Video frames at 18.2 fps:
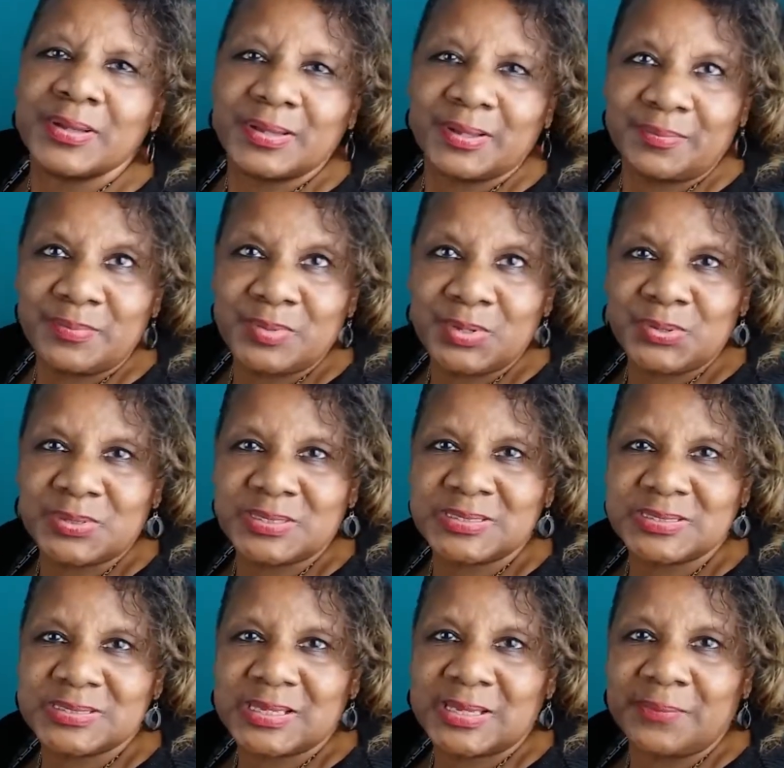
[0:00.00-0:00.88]

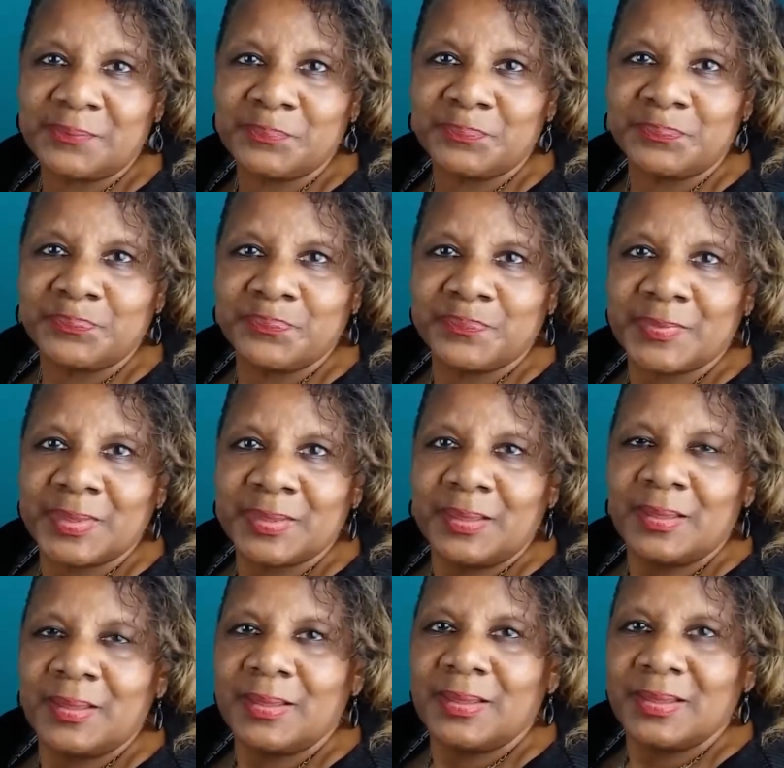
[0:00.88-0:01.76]
community.
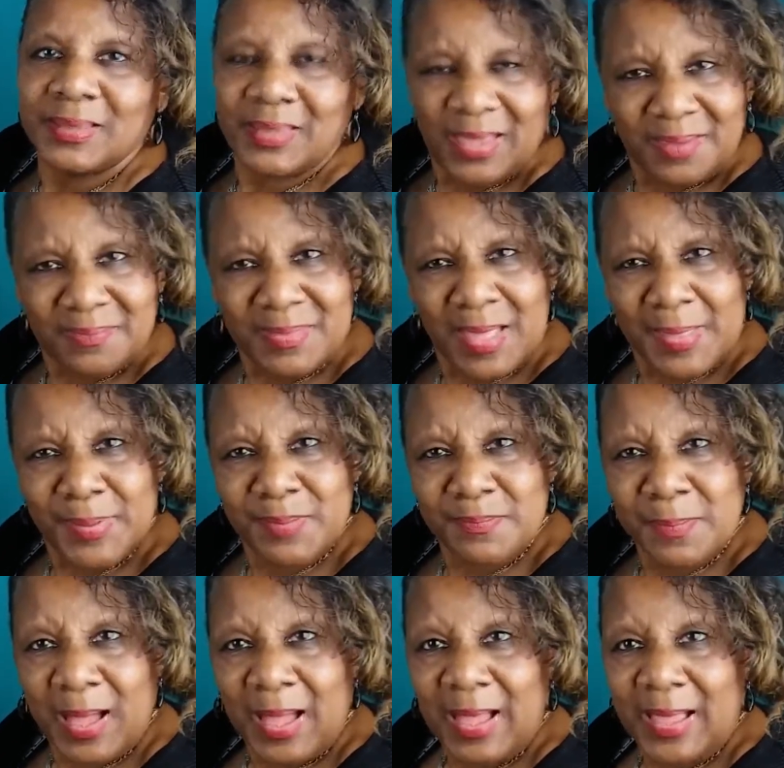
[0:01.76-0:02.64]
Keep that
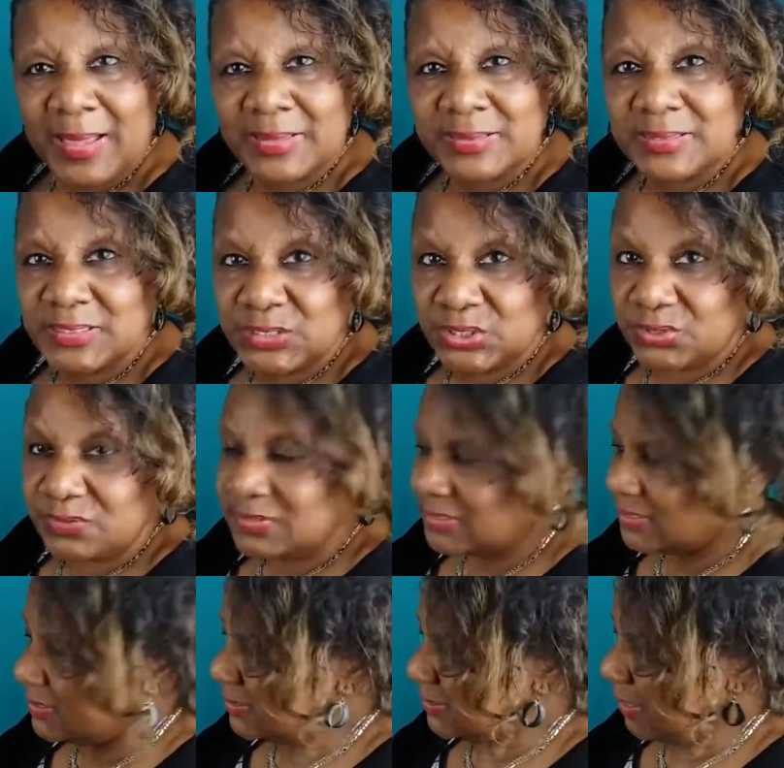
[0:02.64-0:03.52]
in mind. Did you
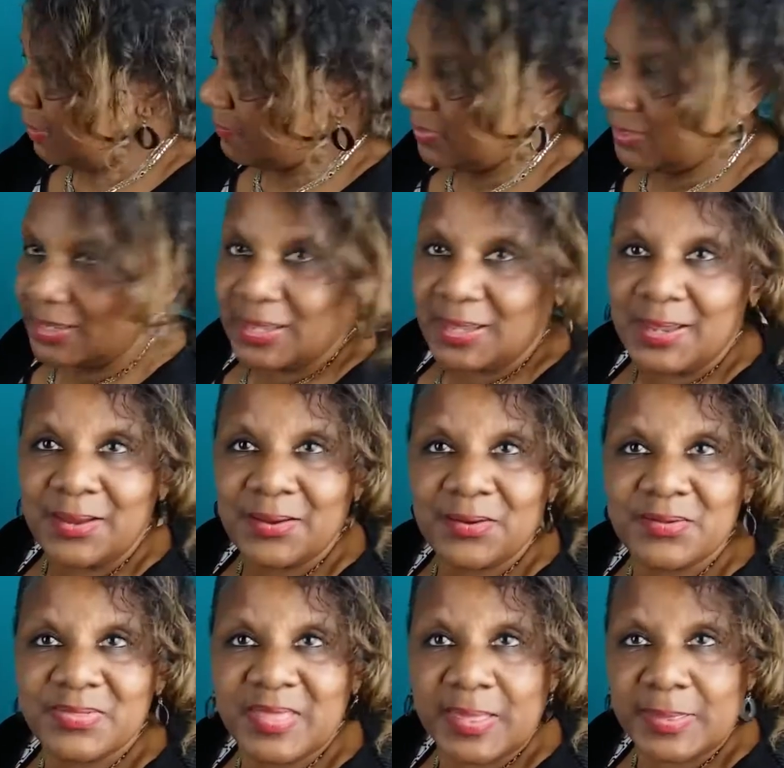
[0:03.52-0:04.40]
see something
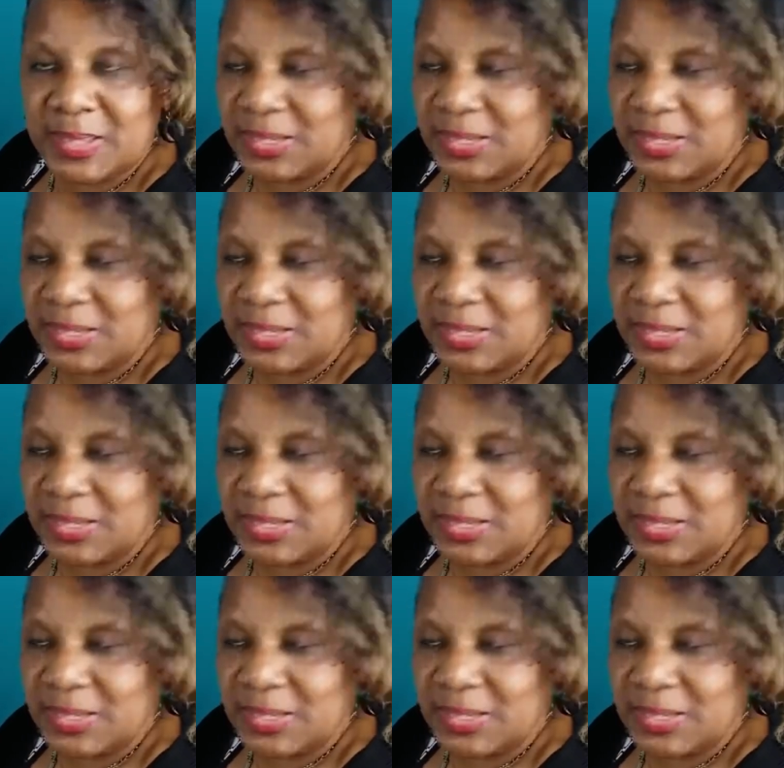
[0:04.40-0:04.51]
here that